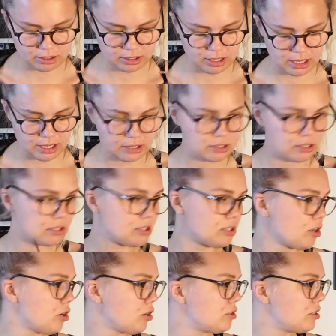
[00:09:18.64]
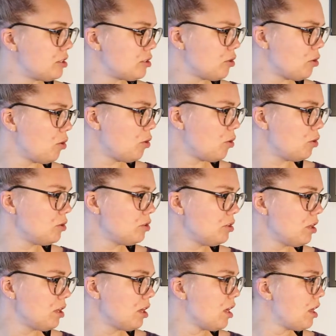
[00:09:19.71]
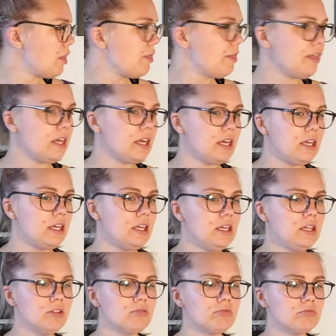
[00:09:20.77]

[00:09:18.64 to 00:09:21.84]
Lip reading: get started on the